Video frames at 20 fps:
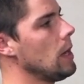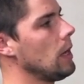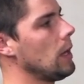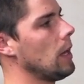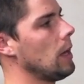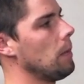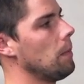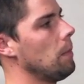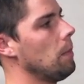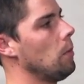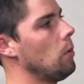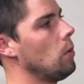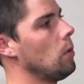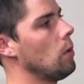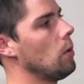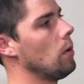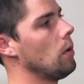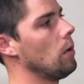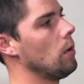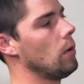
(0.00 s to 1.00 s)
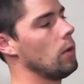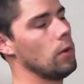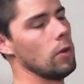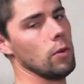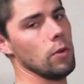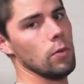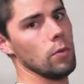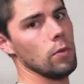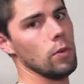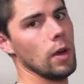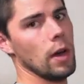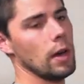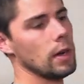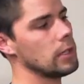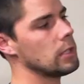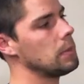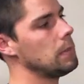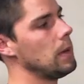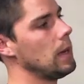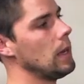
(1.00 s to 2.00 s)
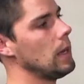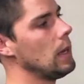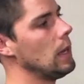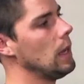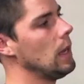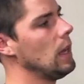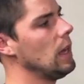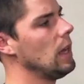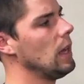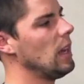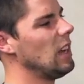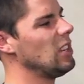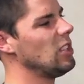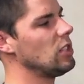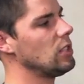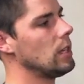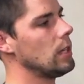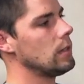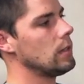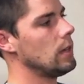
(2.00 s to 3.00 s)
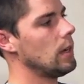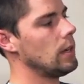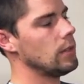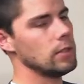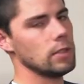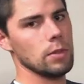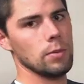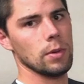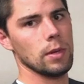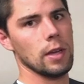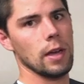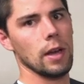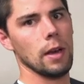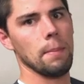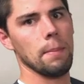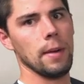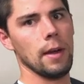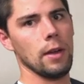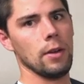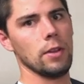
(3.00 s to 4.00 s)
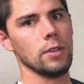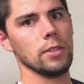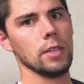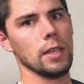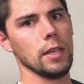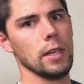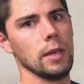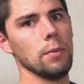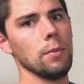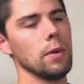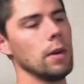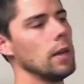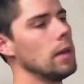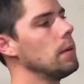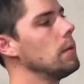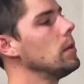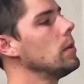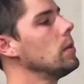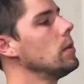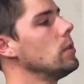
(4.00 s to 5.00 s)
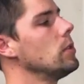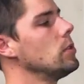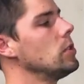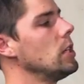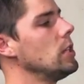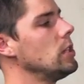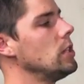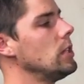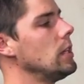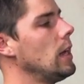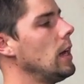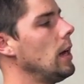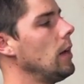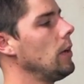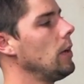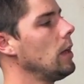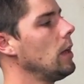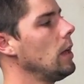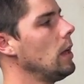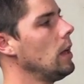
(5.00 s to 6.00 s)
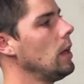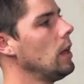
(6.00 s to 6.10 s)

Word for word: get more new nocks made and just test it out, see what kind of poundage I get when I change it down.